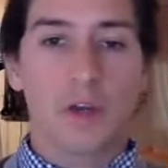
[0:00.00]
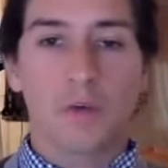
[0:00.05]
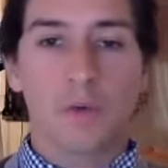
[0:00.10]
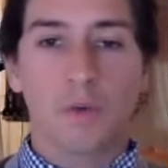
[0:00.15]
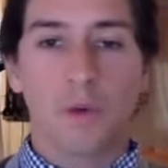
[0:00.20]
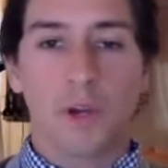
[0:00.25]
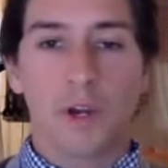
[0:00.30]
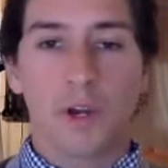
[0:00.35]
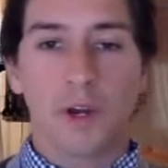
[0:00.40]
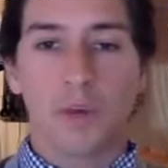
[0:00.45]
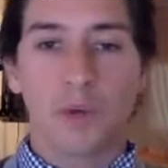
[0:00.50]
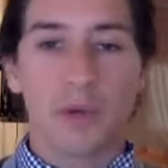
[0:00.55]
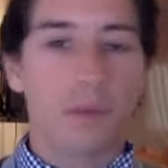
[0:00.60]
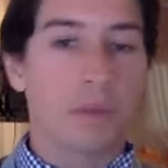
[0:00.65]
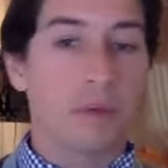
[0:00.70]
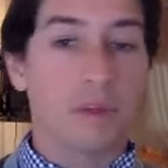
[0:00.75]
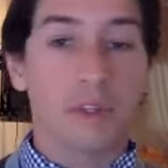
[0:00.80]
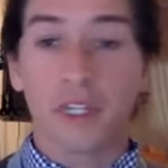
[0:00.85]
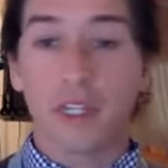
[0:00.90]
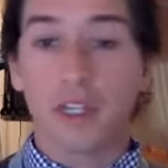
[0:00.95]
where we
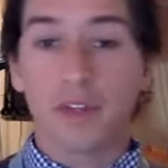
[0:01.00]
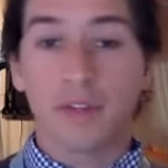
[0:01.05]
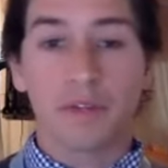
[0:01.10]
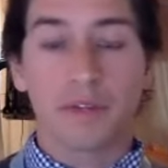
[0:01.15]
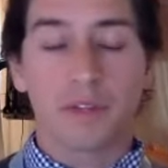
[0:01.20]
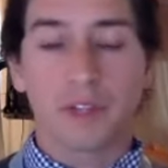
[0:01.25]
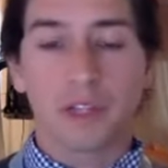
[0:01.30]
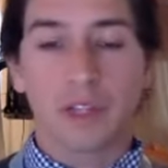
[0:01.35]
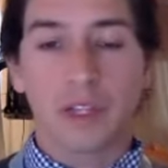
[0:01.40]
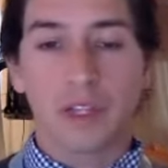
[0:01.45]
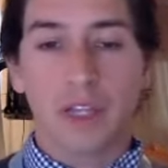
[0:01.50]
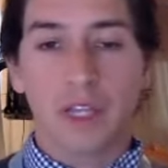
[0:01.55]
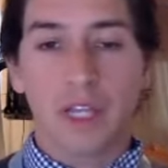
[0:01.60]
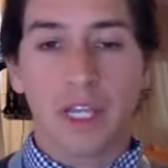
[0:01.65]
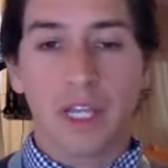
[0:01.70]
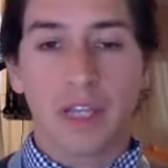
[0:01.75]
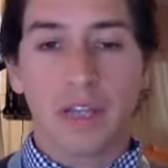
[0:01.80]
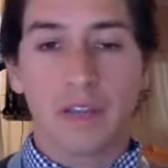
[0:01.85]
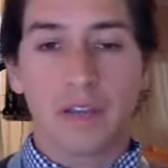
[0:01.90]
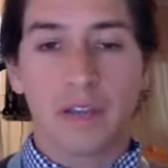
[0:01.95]
believed
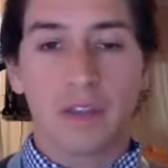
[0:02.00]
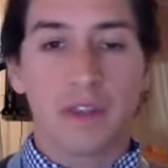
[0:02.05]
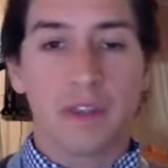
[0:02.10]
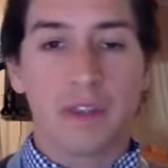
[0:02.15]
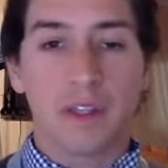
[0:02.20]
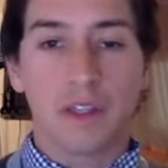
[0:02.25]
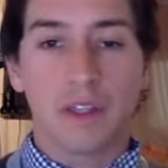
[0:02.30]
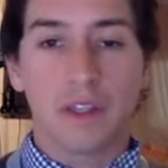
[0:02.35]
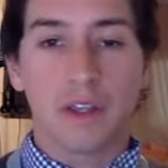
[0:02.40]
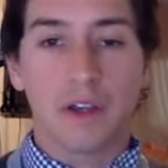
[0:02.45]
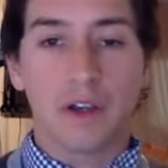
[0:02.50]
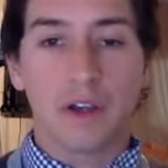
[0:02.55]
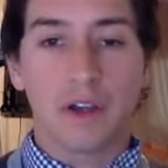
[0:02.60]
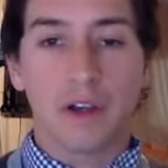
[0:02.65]
in the